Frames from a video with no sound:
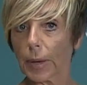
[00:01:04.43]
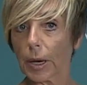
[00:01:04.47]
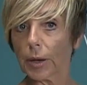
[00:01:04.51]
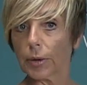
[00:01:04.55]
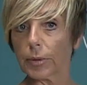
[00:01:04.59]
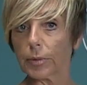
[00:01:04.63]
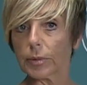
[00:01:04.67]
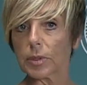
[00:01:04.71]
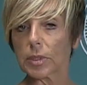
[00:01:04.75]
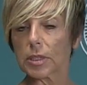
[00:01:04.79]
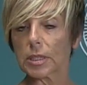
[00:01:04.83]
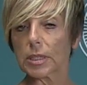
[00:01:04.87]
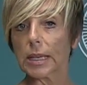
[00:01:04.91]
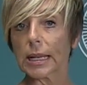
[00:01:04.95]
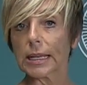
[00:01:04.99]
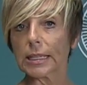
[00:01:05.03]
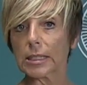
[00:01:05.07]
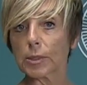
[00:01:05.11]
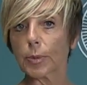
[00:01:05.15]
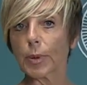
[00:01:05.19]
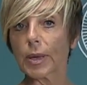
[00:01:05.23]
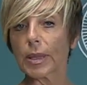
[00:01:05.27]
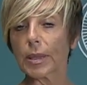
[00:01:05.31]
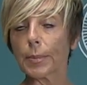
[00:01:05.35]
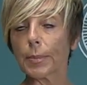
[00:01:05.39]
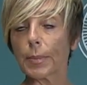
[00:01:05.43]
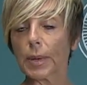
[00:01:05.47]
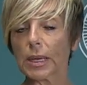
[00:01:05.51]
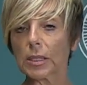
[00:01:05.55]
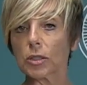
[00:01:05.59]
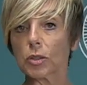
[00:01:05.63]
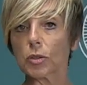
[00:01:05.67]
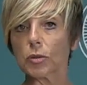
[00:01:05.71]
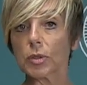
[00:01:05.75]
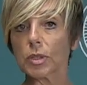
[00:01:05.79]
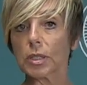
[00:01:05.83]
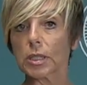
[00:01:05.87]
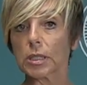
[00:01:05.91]
bones. That's where the
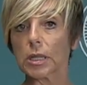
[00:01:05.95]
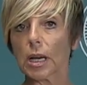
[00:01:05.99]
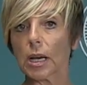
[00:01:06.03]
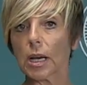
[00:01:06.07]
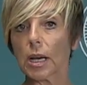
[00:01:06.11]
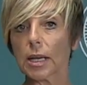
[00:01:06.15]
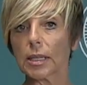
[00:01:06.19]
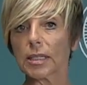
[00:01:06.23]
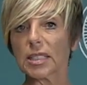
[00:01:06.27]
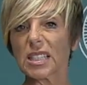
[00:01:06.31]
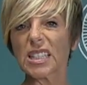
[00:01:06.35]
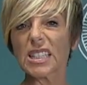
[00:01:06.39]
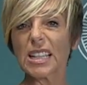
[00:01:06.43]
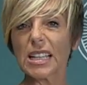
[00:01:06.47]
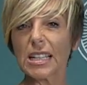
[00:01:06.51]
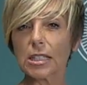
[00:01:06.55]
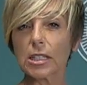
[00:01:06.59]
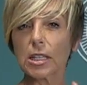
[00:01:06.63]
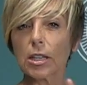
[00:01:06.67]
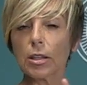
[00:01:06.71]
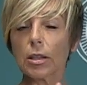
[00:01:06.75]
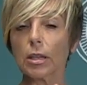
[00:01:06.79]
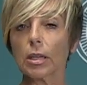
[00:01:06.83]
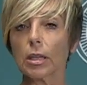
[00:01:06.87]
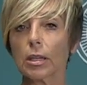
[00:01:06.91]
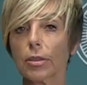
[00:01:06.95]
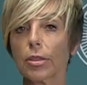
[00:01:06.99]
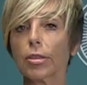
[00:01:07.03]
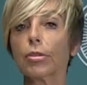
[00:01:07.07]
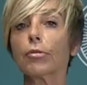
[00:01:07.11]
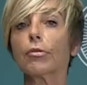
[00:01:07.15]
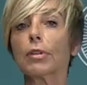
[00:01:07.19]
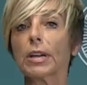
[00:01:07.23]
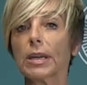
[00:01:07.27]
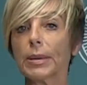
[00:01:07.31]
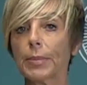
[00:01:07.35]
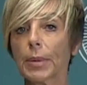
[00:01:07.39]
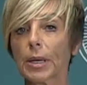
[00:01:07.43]
muscle starts, and there's
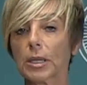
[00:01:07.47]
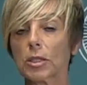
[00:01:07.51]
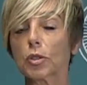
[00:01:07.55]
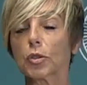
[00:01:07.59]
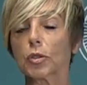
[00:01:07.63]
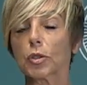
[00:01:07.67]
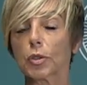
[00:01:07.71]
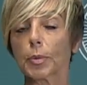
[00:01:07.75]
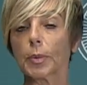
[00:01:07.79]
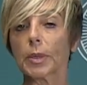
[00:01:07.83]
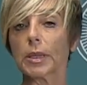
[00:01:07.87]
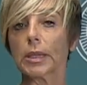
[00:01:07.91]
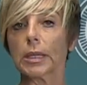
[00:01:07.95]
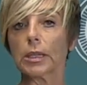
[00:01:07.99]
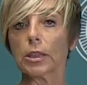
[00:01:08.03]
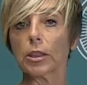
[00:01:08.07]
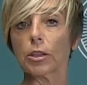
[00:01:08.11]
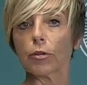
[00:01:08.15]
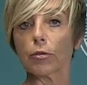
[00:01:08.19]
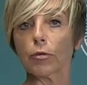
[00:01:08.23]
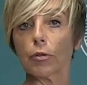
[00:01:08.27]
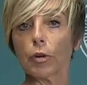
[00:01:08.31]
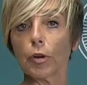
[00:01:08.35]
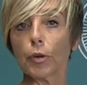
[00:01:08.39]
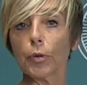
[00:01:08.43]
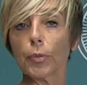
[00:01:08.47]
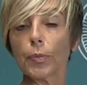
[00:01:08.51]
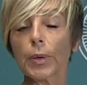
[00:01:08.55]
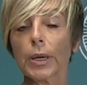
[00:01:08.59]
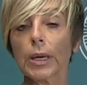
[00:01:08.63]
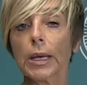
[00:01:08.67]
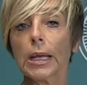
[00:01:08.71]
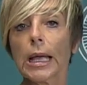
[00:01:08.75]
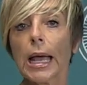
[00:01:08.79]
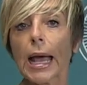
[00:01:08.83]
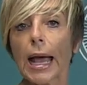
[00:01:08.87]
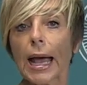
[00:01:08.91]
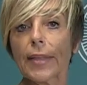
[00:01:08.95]
three muscles within the group,
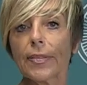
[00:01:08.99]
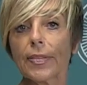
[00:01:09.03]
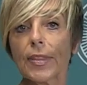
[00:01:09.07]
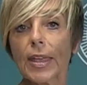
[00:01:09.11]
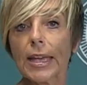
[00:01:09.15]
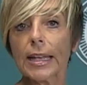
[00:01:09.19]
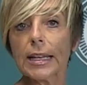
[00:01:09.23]
and